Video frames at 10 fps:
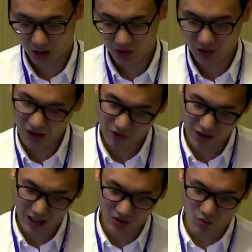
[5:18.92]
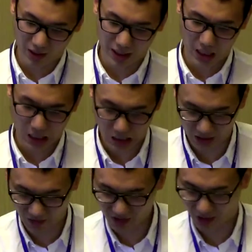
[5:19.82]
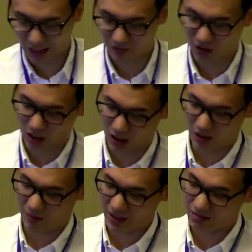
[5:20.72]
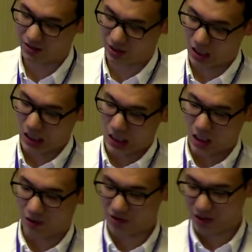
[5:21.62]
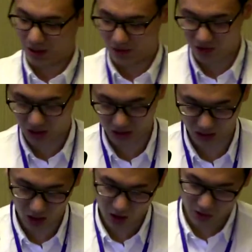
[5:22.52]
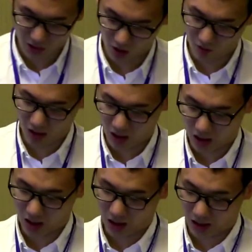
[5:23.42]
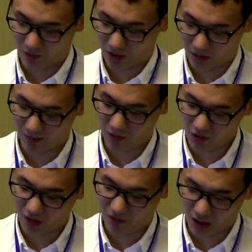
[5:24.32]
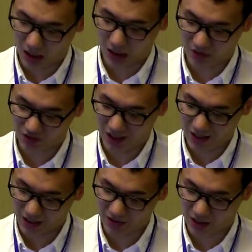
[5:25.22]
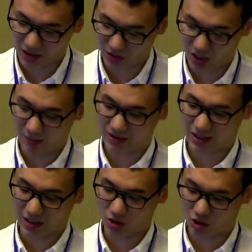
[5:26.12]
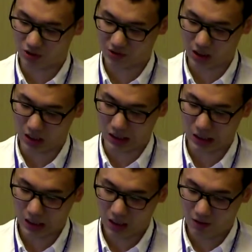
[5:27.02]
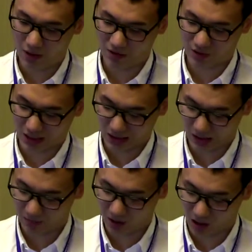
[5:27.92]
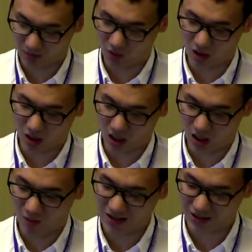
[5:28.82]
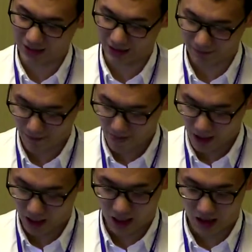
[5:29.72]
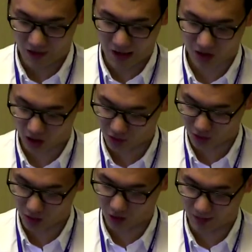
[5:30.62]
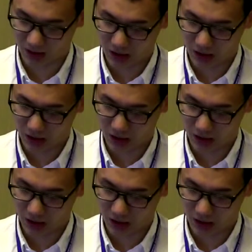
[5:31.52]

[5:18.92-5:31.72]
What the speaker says: So after that, we investigate the pigment in the skin. So both of the CIS and the CUMS can cause the skin become whitely than the control group.